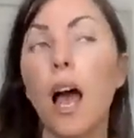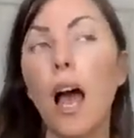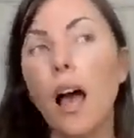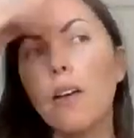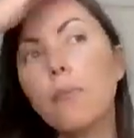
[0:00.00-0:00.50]

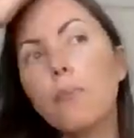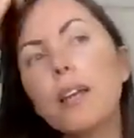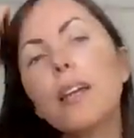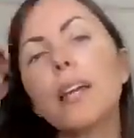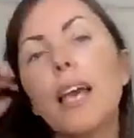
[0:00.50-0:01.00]
have been
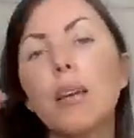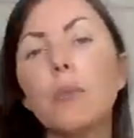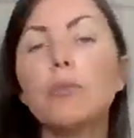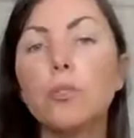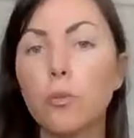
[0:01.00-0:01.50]

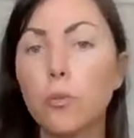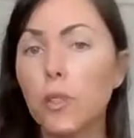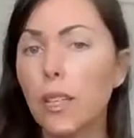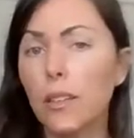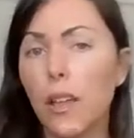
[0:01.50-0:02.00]
unable to
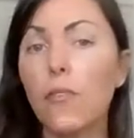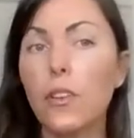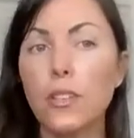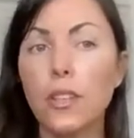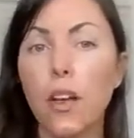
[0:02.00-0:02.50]
really love
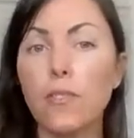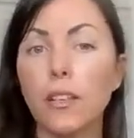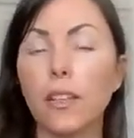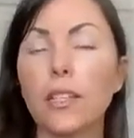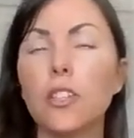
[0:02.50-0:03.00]
ourselves
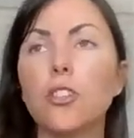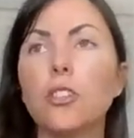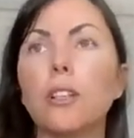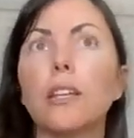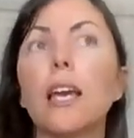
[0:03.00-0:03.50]

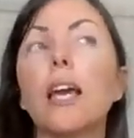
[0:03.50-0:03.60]
unconditionally.